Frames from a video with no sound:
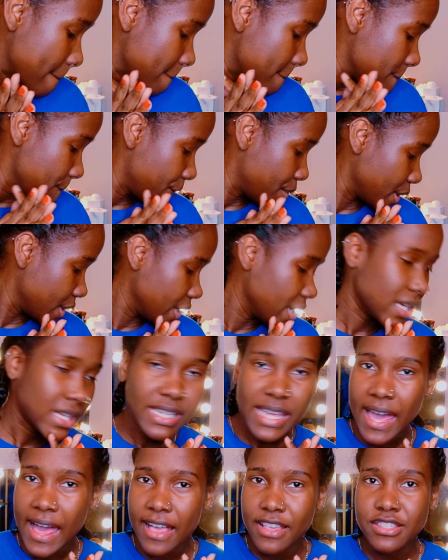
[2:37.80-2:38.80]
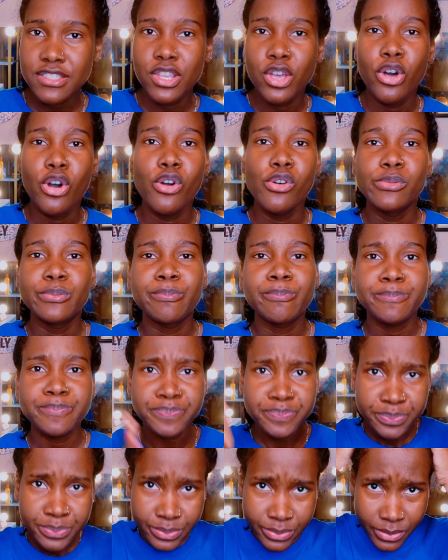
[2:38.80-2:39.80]
But yeah, so
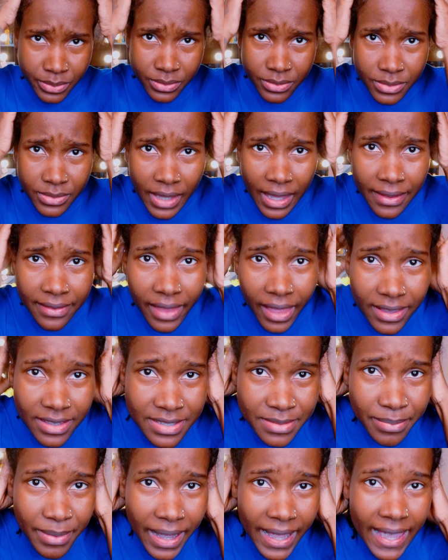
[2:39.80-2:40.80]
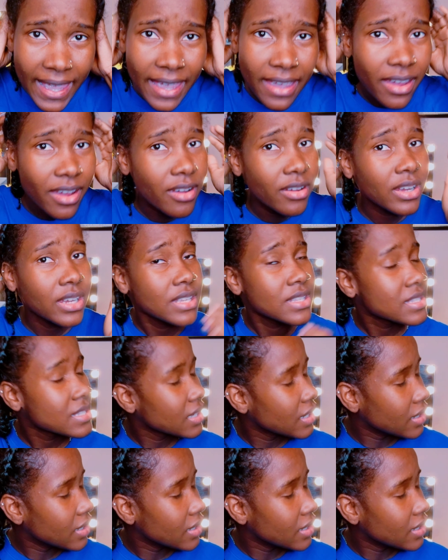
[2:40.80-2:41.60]
that's my hair. It's